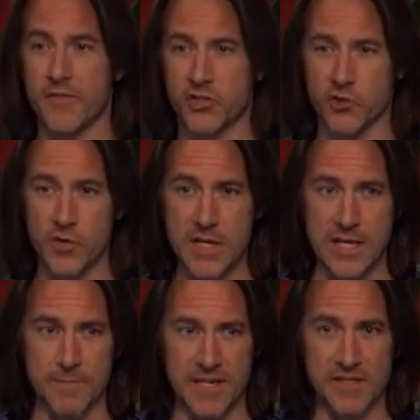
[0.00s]
of the
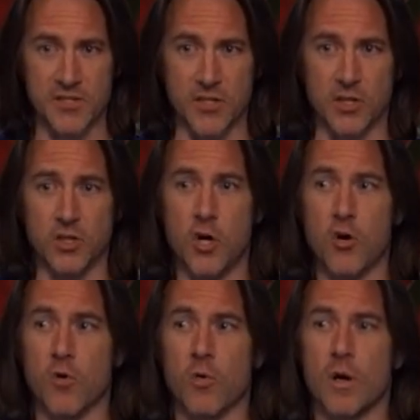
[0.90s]
tree begins to
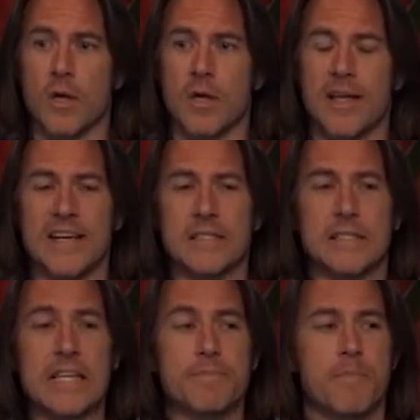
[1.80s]
glow a
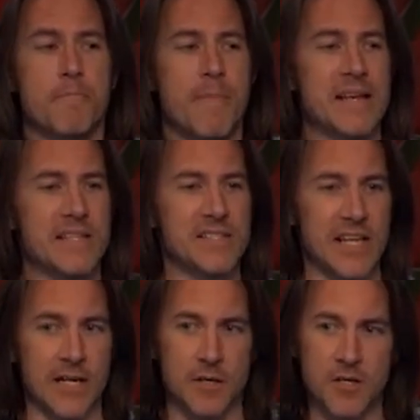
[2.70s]
deep,
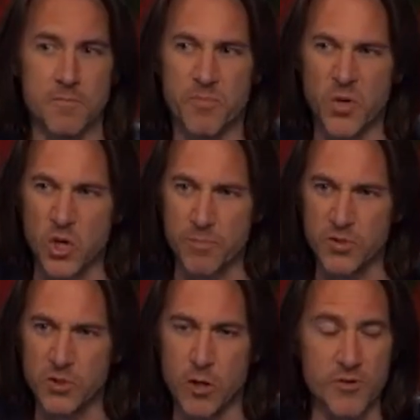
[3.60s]
menacing
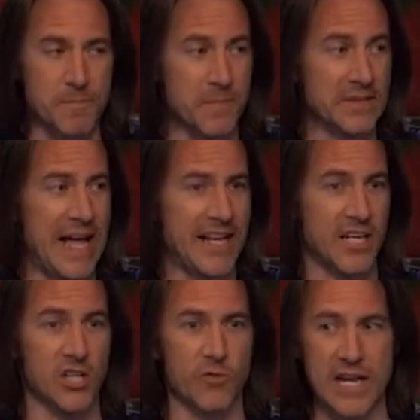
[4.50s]
purple, almost black
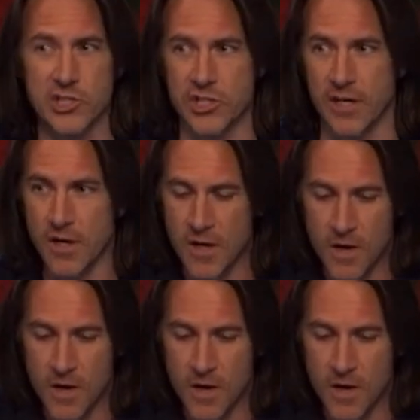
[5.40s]
coloration.